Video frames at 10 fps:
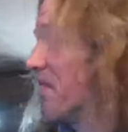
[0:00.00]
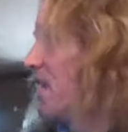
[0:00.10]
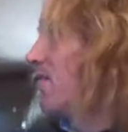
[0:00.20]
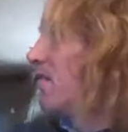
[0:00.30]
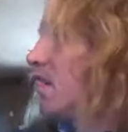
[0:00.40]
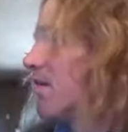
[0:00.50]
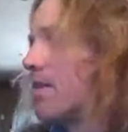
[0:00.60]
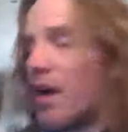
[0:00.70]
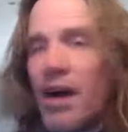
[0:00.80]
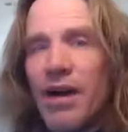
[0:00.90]
leave the
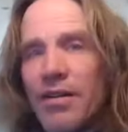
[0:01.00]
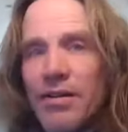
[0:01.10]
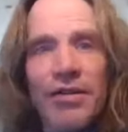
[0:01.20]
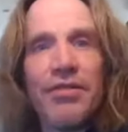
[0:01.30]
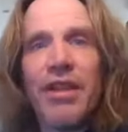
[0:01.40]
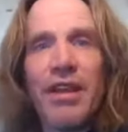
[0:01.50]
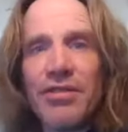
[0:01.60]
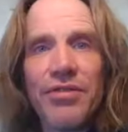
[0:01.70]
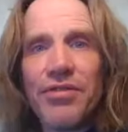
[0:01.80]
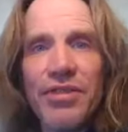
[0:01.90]
oven on or do
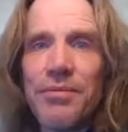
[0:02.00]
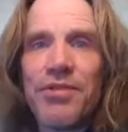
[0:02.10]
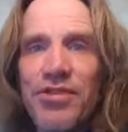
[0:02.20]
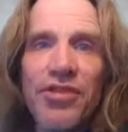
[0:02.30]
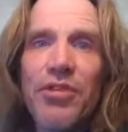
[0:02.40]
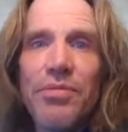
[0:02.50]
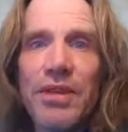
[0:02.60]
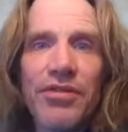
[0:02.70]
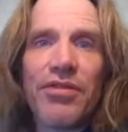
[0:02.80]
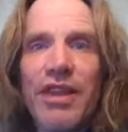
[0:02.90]
this or do something stupid that's going